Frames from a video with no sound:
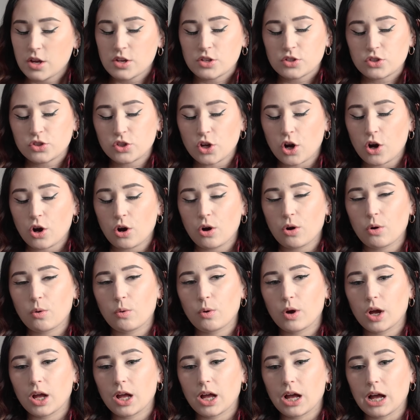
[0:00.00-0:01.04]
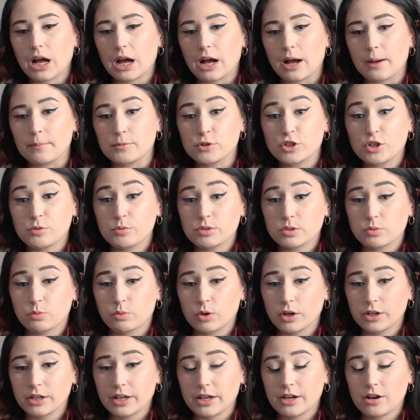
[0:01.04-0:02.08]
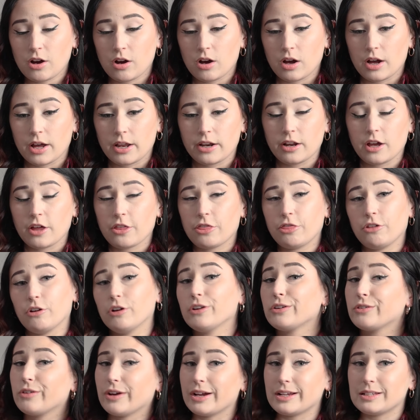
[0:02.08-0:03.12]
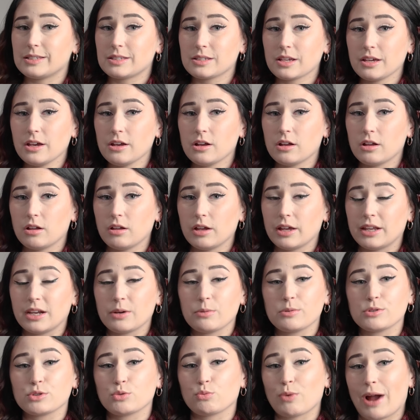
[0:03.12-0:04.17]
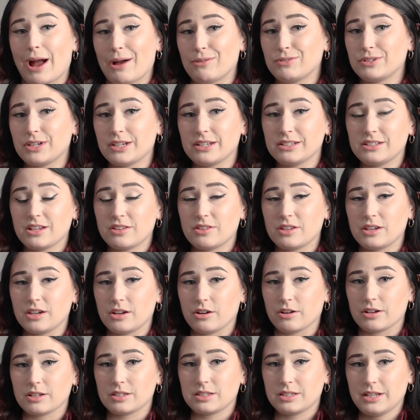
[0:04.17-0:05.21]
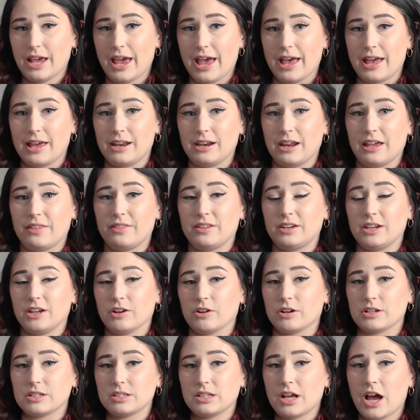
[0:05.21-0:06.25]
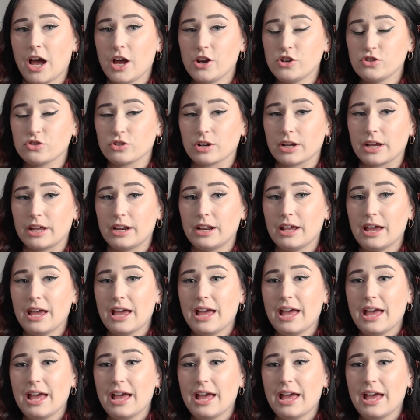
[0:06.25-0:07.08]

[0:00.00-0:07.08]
So she was working on a third grade skill, and it was rounding to the nearest 10 and the nearest 100,